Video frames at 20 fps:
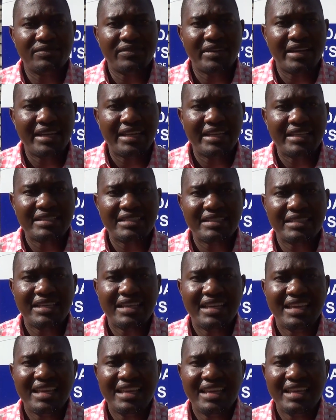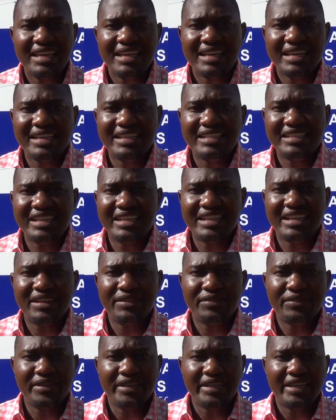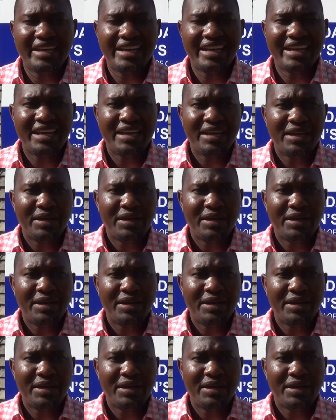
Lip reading: violence each and every year.